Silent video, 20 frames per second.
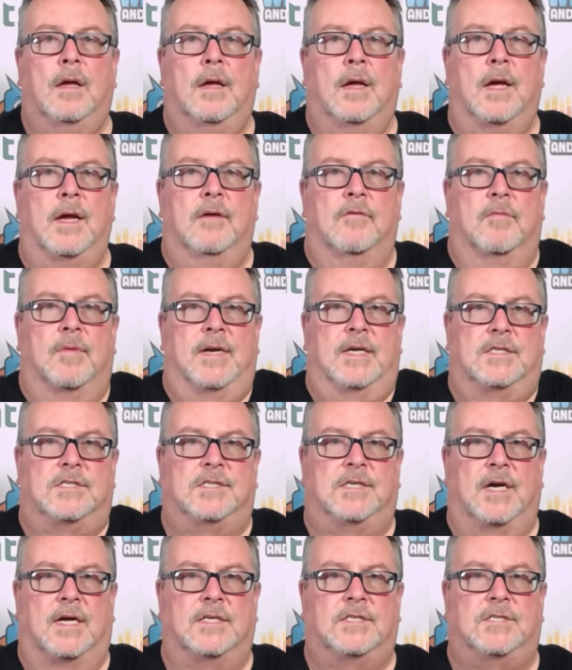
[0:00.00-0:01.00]
Hey everybody, it's
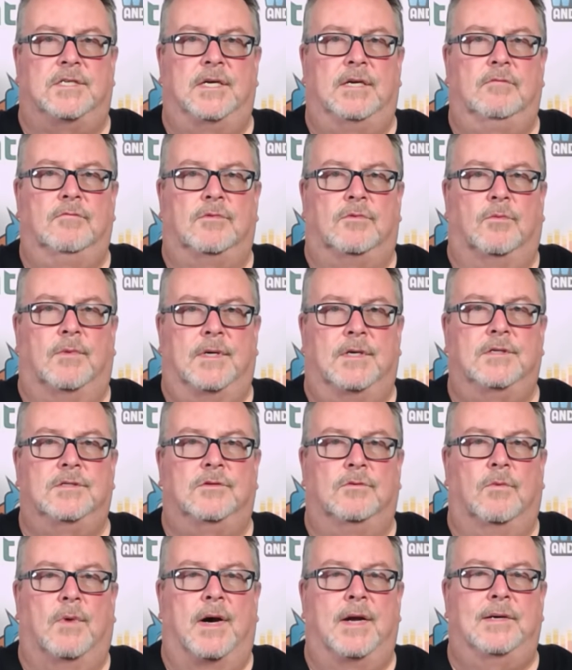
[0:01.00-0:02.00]
Scott Steen with
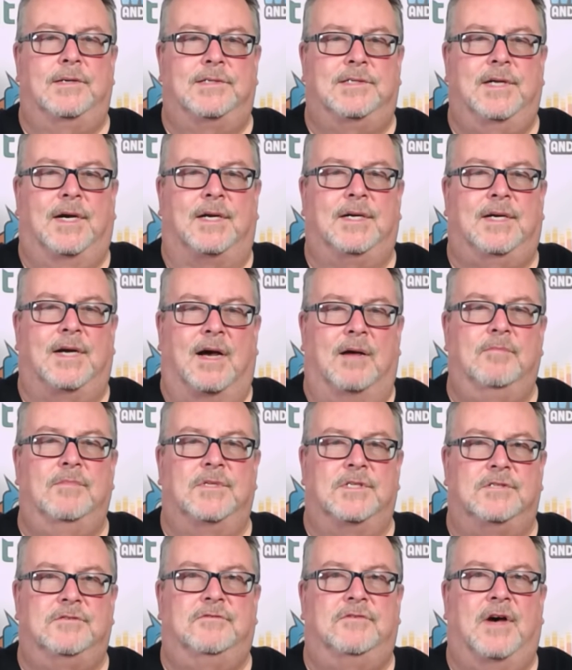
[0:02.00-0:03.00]
winnersandwiners.com.
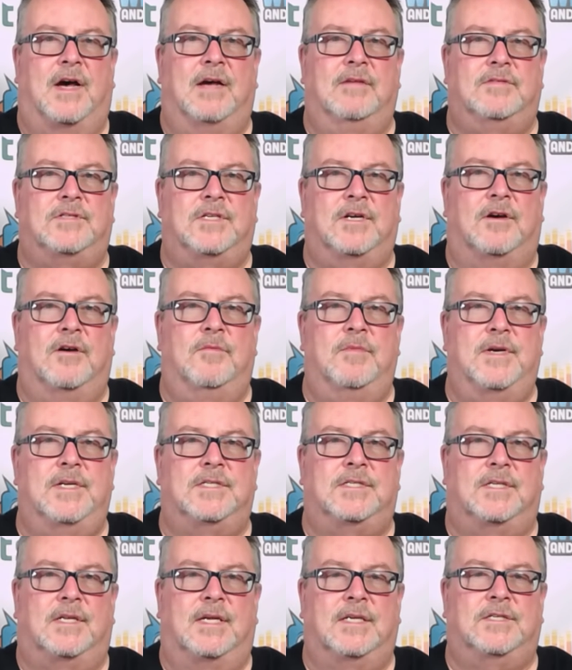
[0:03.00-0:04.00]
This five-star
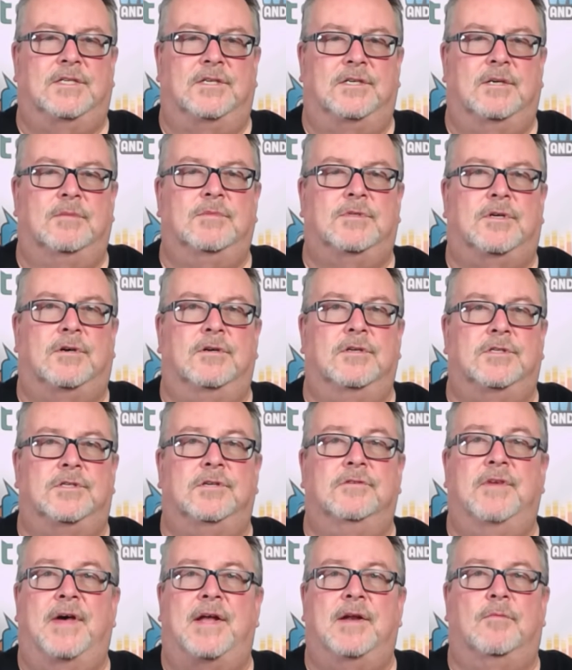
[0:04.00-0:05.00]
minute selection comes
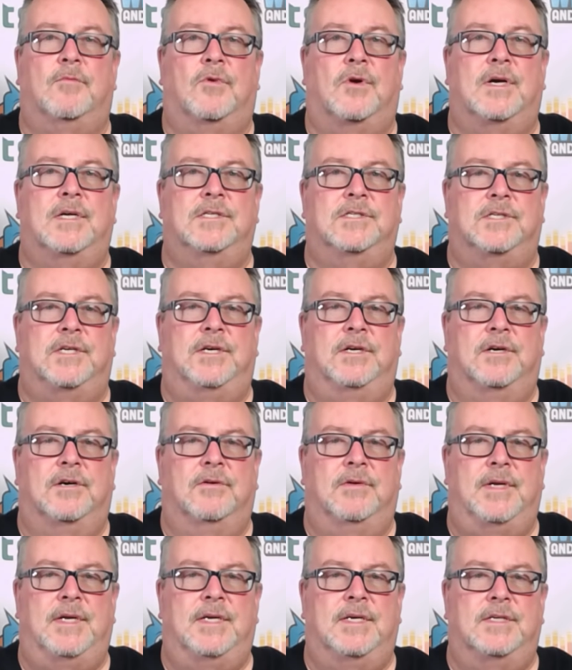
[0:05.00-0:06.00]
courtesy of Adam
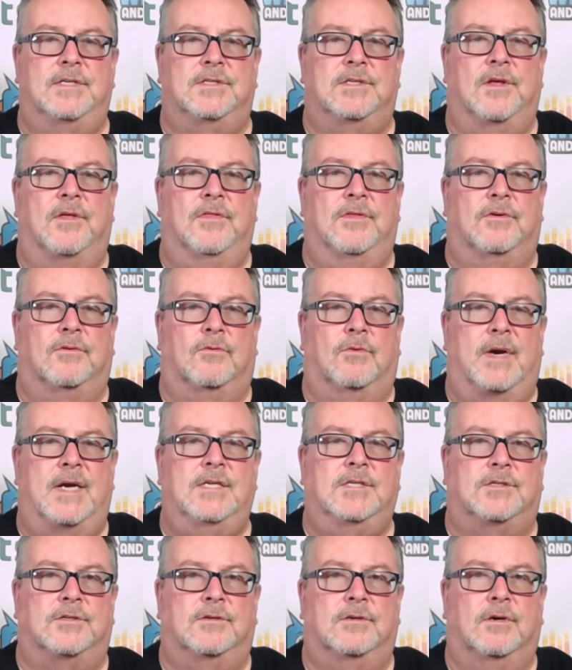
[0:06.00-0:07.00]
Rossino. He is the
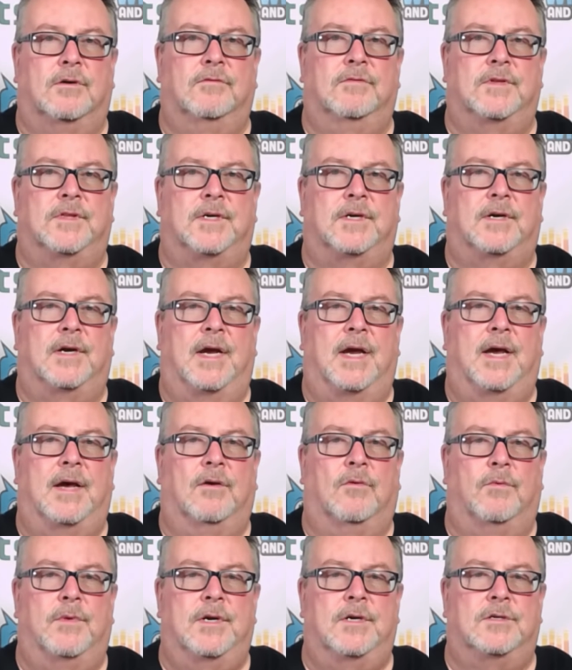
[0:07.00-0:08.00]
Razor over there
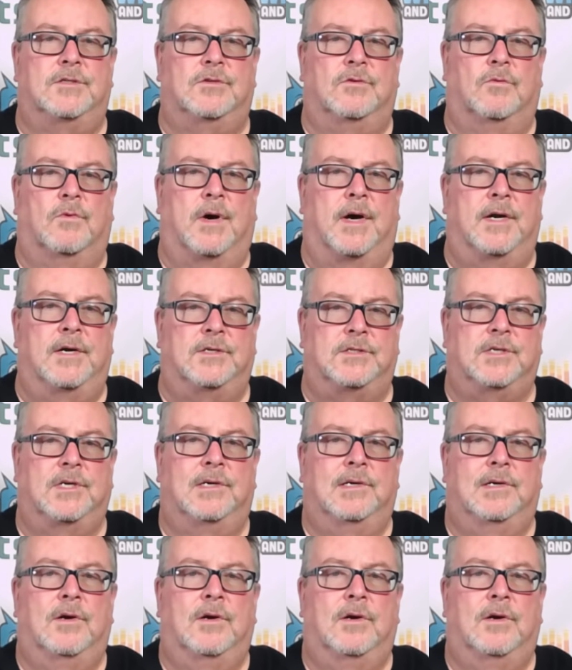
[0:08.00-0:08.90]
at Winners and Winers.